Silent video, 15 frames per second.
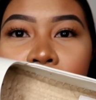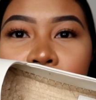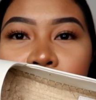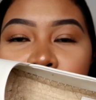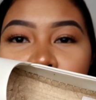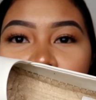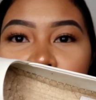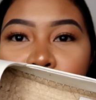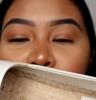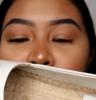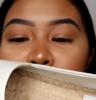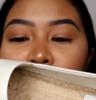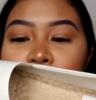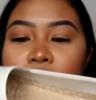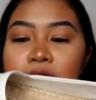So it's
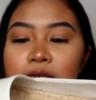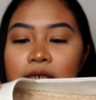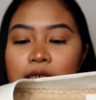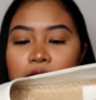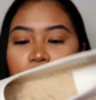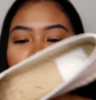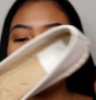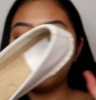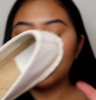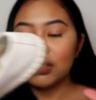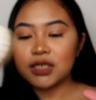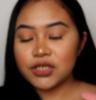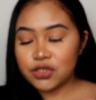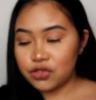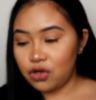
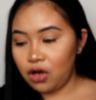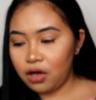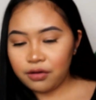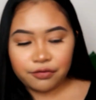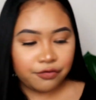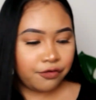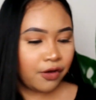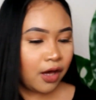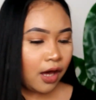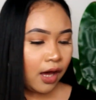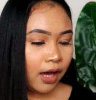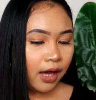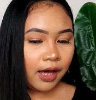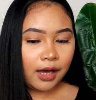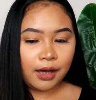really soft.
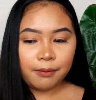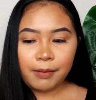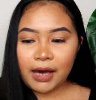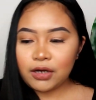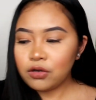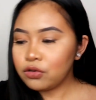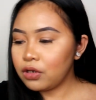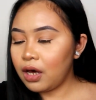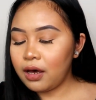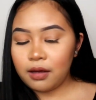I don't